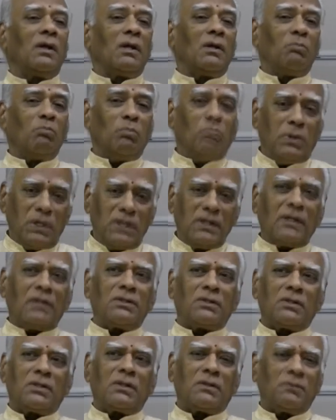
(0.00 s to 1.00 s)
In
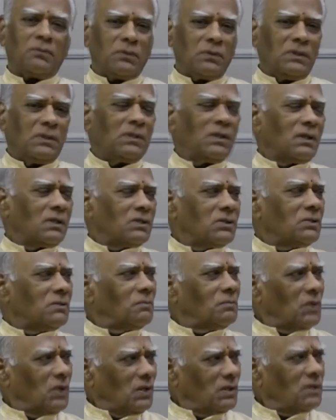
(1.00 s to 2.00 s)
billions and years,
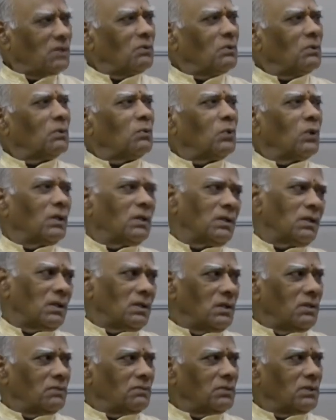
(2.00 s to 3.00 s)
not even 1 year
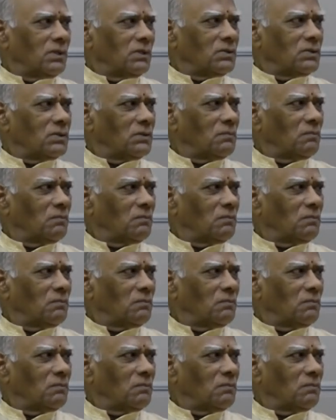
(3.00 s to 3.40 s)
difference.